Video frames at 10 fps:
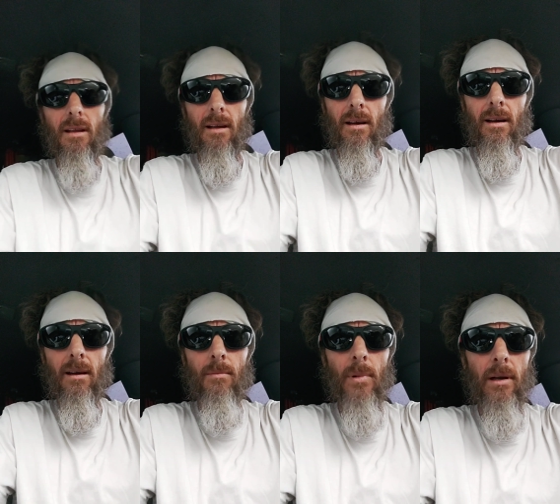
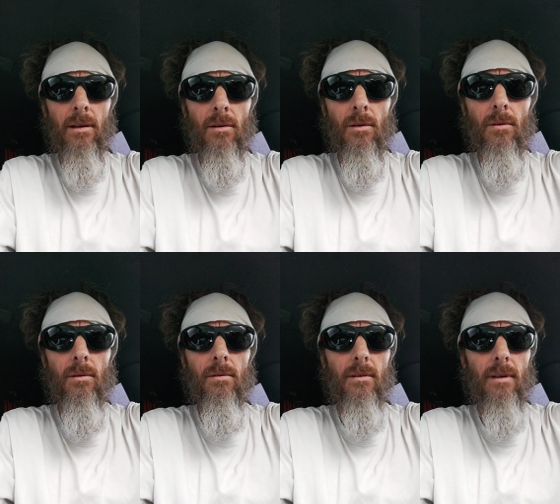um, but
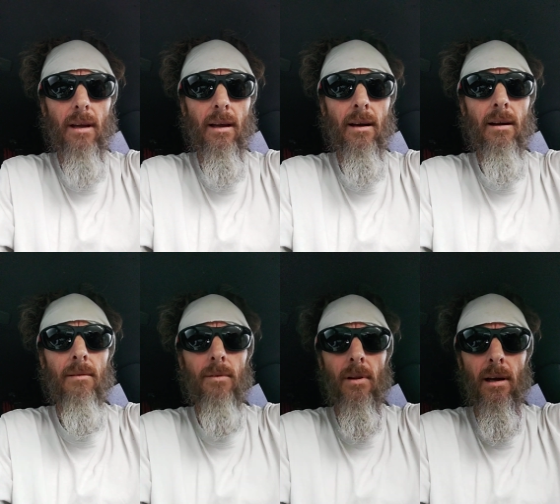you'll
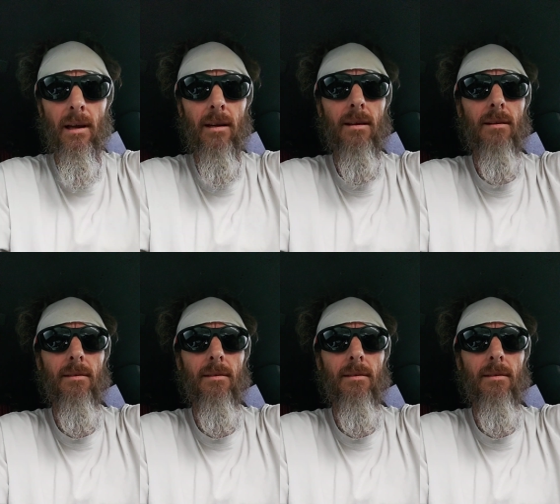have like